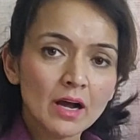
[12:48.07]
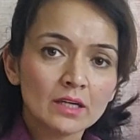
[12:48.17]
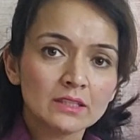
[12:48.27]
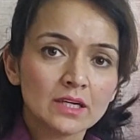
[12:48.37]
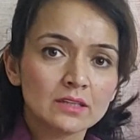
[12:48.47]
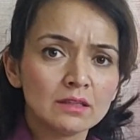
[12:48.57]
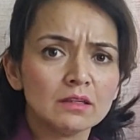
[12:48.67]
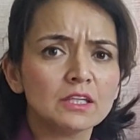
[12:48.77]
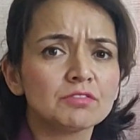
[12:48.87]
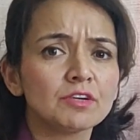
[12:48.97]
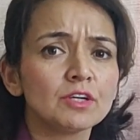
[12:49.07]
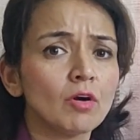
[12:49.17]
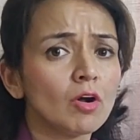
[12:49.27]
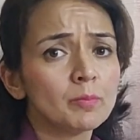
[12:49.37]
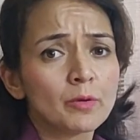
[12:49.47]
conductor, it will
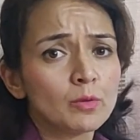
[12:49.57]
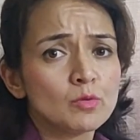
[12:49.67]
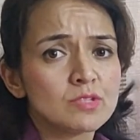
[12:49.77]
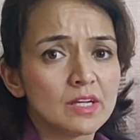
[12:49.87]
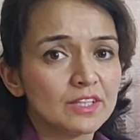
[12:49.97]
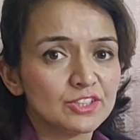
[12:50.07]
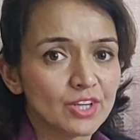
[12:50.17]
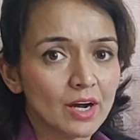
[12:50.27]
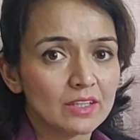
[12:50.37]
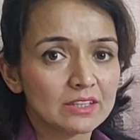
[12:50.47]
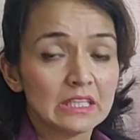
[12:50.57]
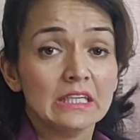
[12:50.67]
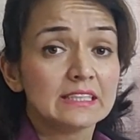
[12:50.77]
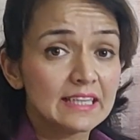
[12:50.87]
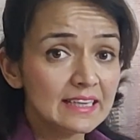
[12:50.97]
not produce any charge
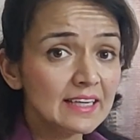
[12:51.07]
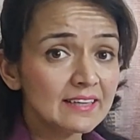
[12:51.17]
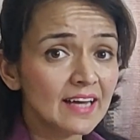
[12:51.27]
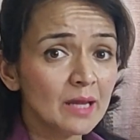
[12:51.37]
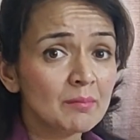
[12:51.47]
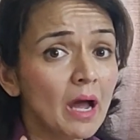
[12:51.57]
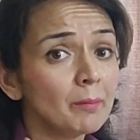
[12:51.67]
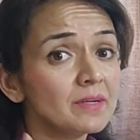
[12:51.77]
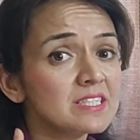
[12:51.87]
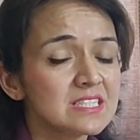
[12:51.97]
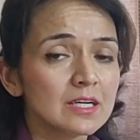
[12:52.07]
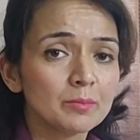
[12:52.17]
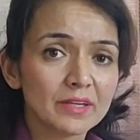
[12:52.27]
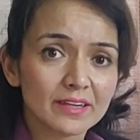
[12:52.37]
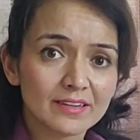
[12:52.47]
till the time I am
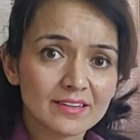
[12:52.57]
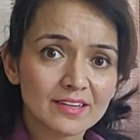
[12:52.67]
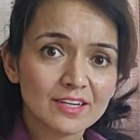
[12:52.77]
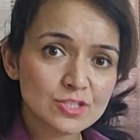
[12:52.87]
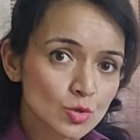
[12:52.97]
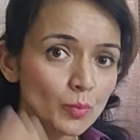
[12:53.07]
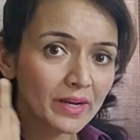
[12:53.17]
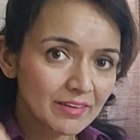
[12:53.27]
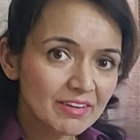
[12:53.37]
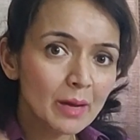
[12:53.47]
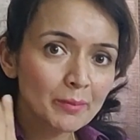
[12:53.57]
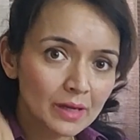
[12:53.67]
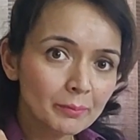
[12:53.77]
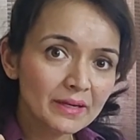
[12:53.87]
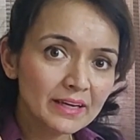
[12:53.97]
disturbing it. So whenever I am
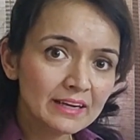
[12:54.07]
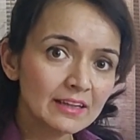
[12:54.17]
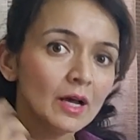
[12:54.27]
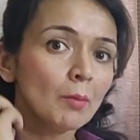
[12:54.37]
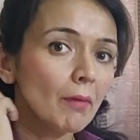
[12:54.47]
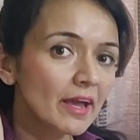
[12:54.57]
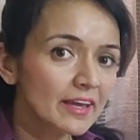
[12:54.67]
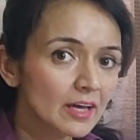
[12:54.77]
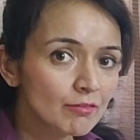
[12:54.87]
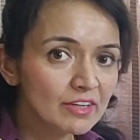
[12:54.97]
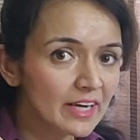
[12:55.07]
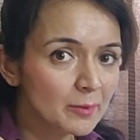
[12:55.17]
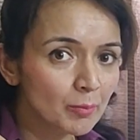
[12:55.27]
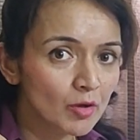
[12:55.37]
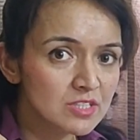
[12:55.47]
rubbing it, my hair will
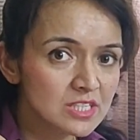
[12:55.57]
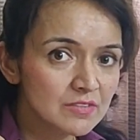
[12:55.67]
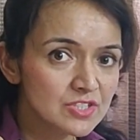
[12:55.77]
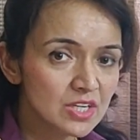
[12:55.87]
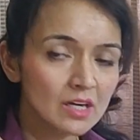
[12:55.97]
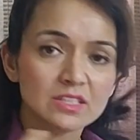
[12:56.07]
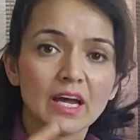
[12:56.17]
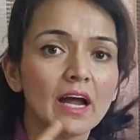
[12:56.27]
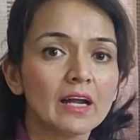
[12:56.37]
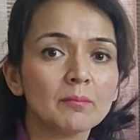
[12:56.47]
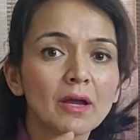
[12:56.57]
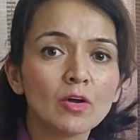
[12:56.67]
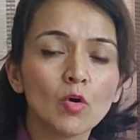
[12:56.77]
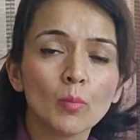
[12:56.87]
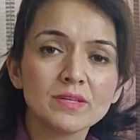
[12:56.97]
get positive charge and my
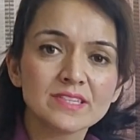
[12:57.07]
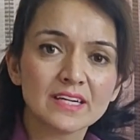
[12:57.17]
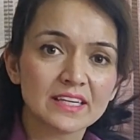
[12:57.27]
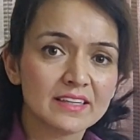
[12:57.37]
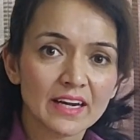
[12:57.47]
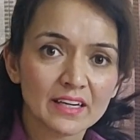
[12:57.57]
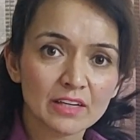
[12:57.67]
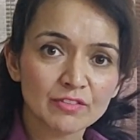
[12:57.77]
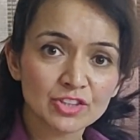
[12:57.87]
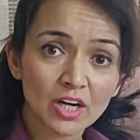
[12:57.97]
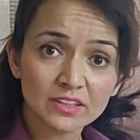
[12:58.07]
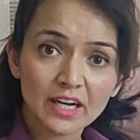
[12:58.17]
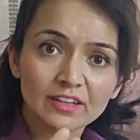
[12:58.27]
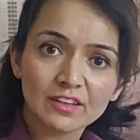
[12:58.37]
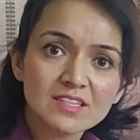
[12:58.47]
comb is getting negative charge,
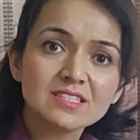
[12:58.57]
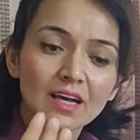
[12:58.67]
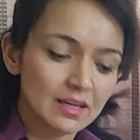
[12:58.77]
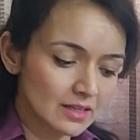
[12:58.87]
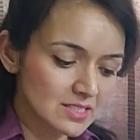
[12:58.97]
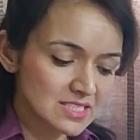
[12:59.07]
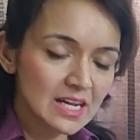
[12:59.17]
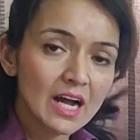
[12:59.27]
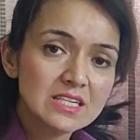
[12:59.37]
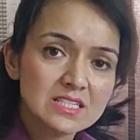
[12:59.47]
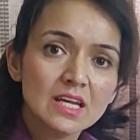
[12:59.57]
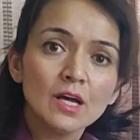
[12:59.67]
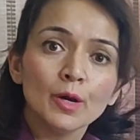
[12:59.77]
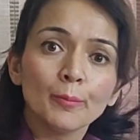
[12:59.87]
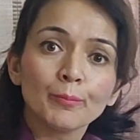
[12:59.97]
and thus the current starts
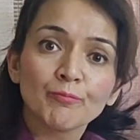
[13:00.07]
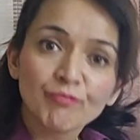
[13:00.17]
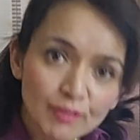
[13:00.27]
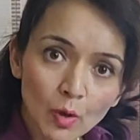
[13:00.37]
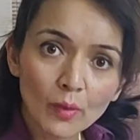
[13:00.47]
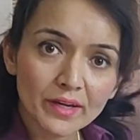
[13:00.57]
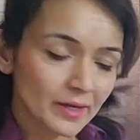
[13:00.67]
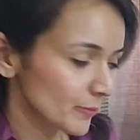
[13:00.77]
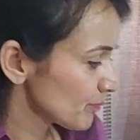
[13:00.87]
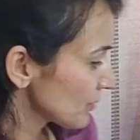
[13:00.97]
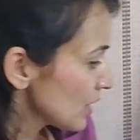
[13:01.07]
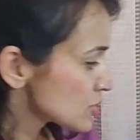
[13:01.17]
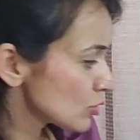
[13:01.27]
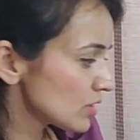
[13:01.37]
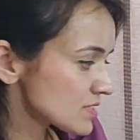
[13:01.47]
flowing.
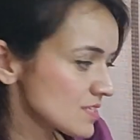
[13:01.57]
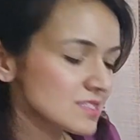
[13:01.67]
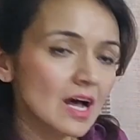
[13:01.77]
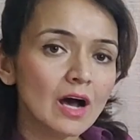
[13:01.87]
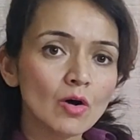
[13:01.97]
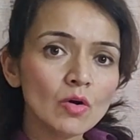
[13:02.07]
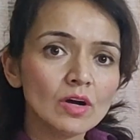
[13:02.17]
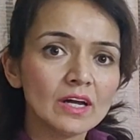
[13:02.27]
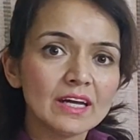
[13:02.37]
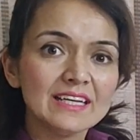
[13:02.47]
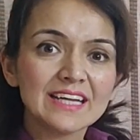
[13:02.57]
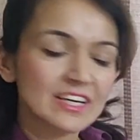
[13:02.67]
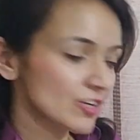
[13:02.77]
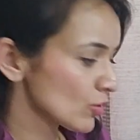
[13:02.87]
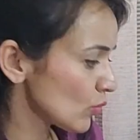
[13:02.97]
So this is how
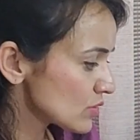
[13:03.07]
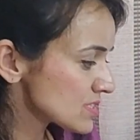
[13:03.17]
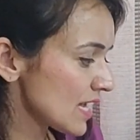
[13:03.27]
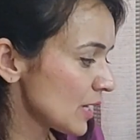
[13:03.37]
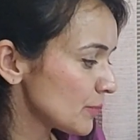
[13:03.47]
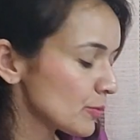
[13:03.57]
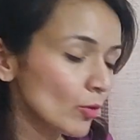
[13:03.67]
electrons and